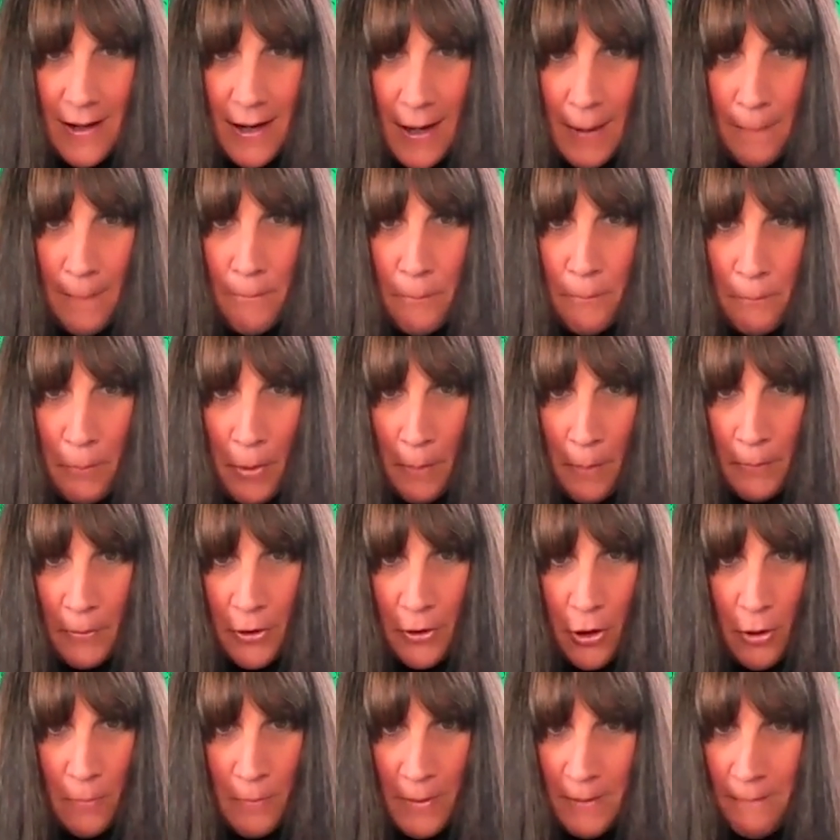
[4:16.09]
Pop a
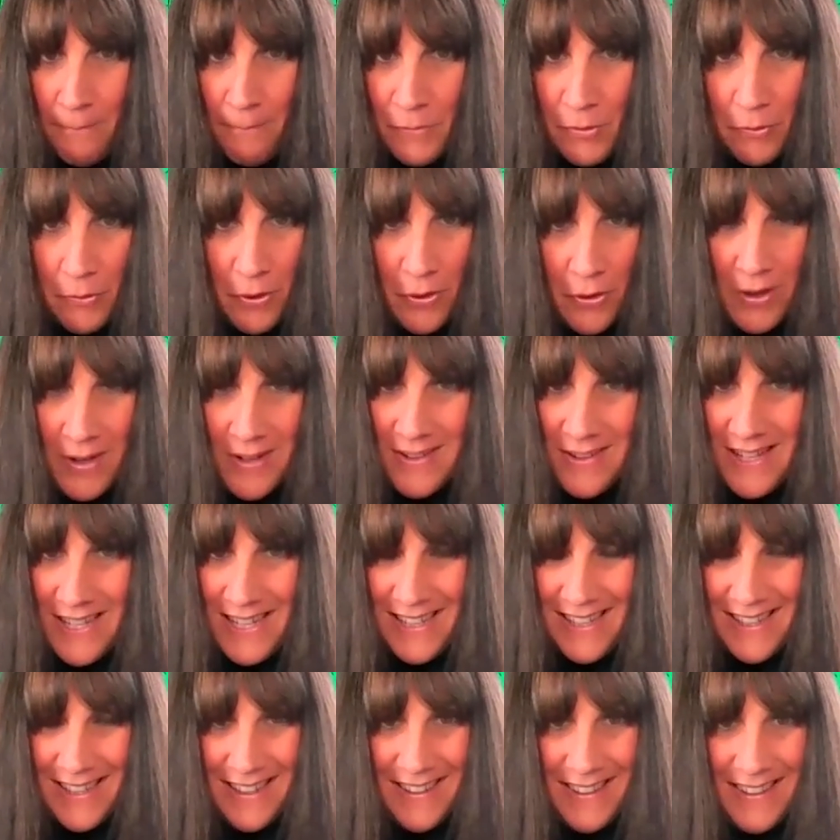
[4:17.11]
comment or an
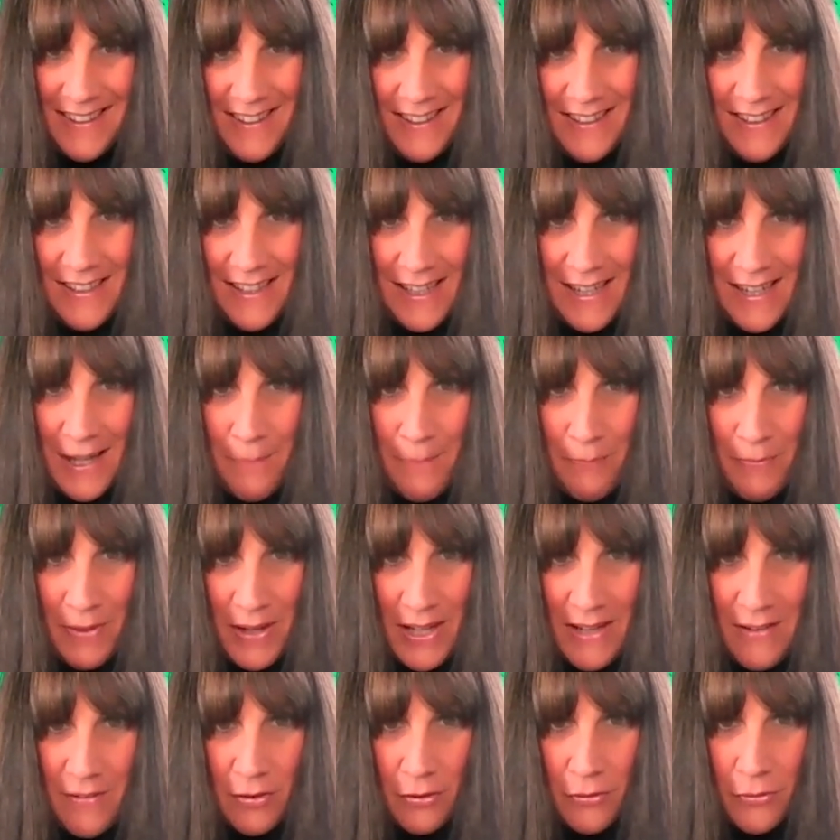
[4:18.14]
idea
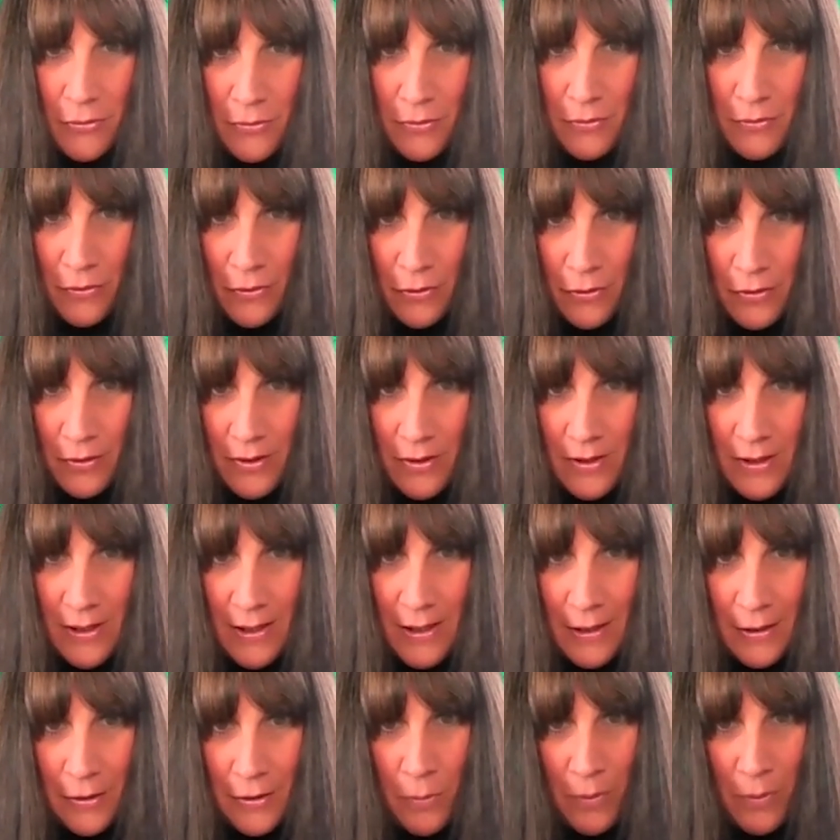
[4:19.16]
into
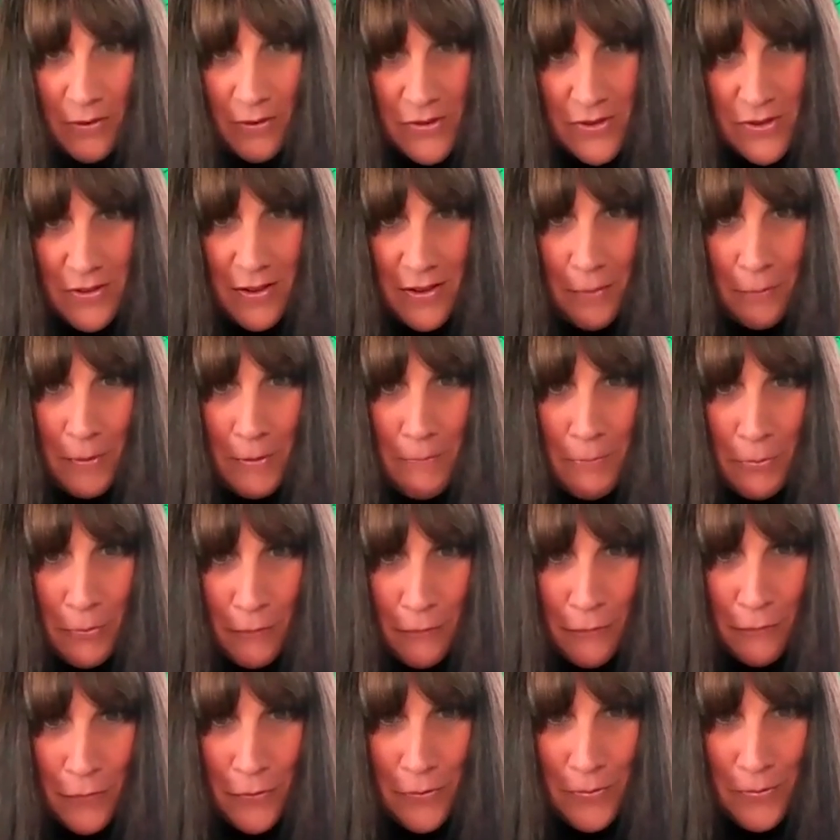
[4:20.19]
the question that we
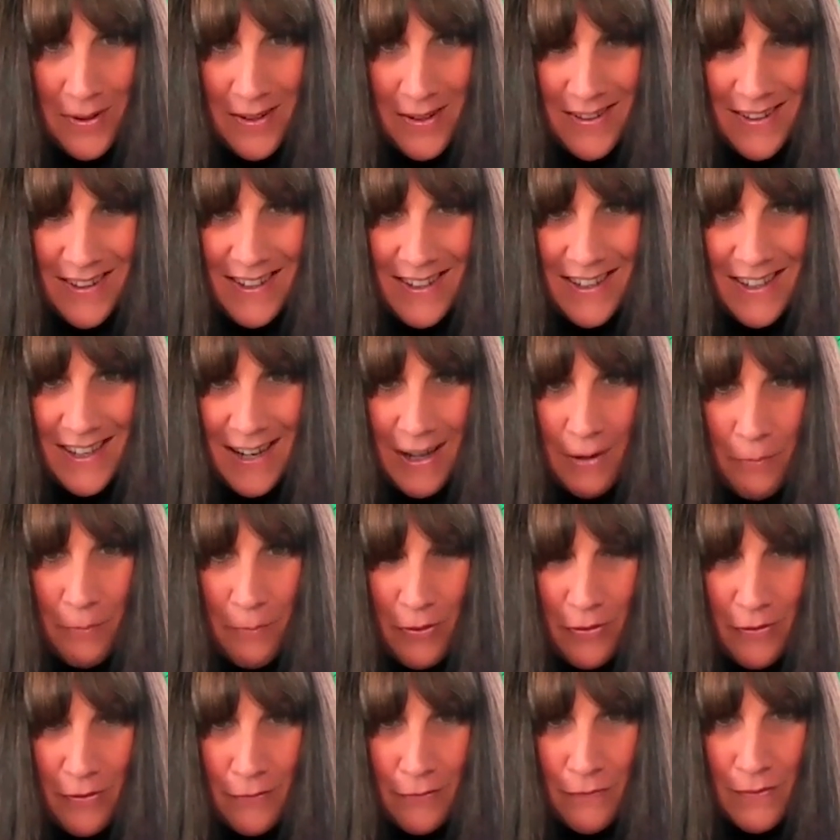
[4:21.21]
put forward
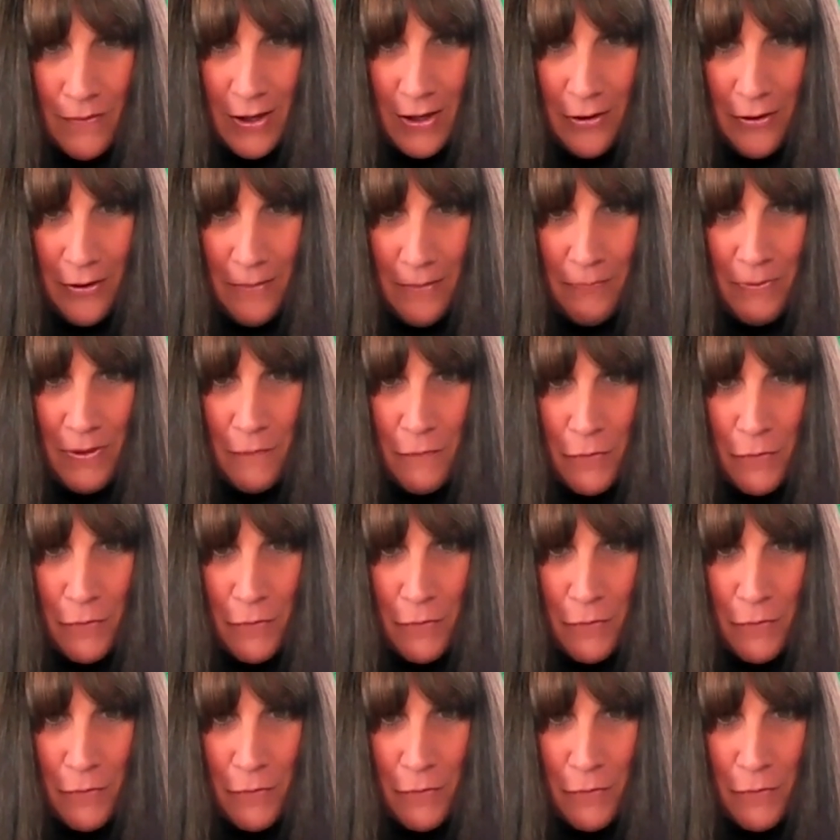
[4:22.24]
with this video.